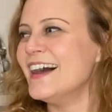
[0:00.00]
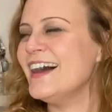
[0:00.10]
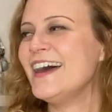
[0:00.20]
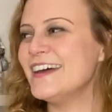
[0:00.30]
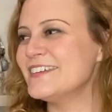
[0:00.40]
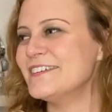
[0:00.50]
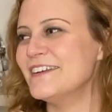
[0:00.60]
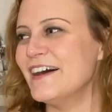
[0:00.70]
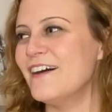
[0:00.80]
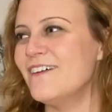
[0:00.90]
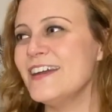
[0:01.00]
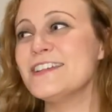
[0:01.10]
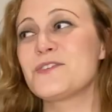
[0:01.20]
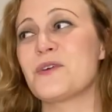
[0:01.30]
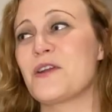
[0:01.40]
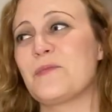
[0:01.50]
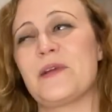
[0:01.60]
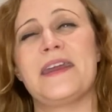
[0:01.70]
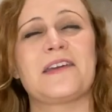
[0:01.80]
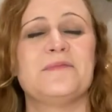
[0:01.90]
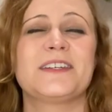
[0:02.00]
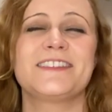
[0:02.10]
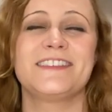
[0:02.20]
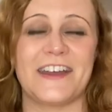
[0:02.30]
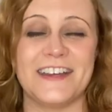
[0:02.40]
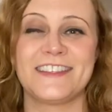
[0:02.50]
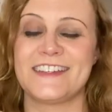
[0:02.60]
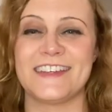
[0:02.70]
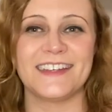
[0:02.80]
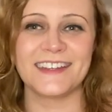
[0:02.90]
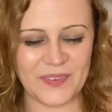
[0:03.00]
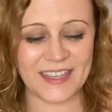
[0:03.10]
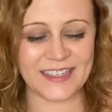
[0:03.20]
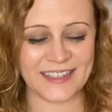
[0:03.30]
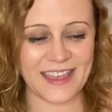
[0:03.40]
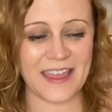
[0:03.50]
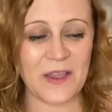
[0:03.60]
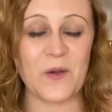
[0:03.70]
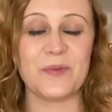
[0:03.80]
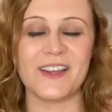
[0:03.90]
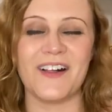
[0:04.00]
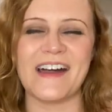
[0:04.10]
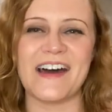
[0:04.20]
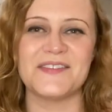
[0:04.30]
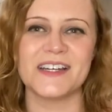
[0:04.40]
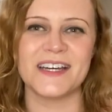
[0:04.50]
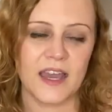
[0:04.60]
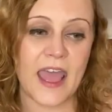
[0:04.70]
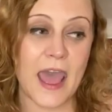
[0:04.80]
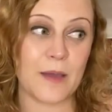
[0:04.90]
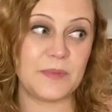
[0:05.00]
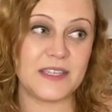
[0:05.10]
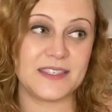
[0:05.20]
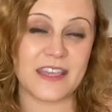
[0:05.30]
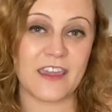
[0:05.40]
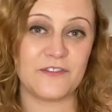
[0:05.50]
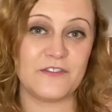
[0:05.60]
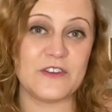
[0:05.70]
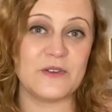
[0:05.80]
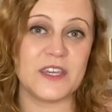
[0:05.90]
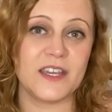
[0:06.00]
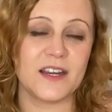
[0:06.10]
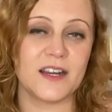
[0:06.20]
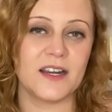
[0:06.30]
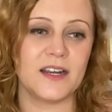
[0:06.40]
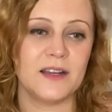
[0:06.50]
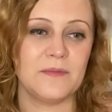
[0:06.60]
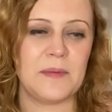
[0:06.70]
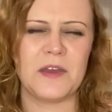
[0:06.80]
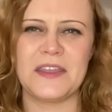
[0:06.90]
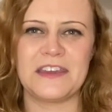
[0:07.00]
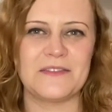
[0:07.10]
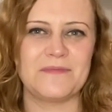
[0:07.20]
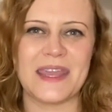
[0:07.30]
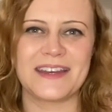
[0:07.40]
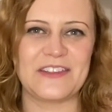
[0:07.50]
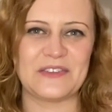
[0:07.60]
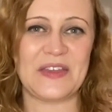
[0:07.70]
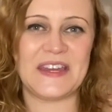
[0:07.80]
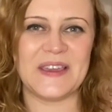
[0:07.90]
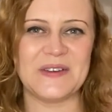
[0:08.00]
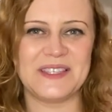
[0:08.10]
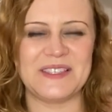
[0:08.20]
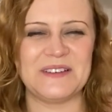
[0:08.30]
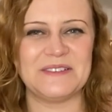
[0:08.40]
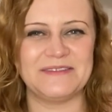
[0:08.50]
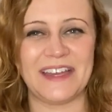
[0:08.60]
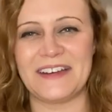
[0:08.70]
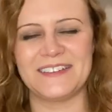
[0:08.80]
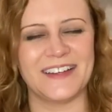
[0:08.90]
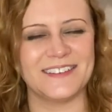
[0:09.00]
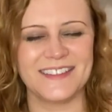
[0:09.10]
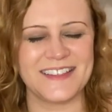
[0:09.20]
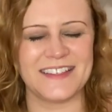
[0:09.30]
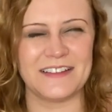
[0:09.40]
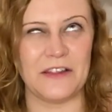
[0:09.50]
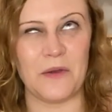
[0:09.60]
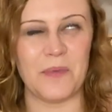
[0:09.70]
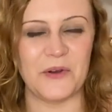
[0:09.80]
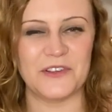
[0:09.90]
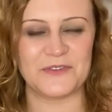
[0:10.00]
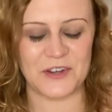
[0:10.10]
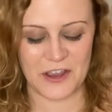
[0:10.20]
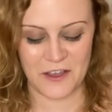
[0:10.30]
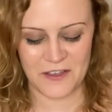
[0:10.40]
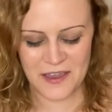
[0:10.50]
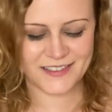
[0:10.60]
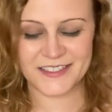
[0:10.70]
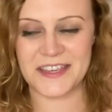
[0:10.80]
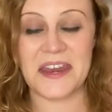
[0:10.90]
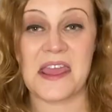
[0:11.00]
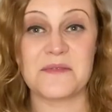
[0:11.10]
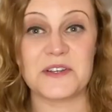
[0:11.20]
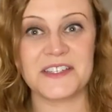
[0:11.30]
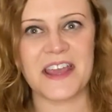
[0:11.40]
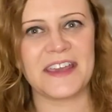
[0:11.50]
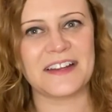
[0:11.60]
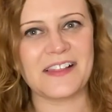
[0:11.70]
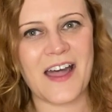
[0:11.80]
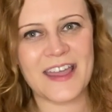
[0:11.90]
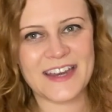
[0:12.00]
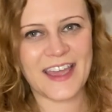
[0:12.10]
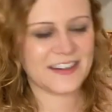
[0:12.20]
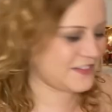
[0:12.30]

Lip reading: I don't know. It's winter break. I'm exhausted. I hope we all have a happy, safe new year. Maybe I'll make another video soon. I don't know. This is a little bonus for y'all. Just gonna Hammerstein glide out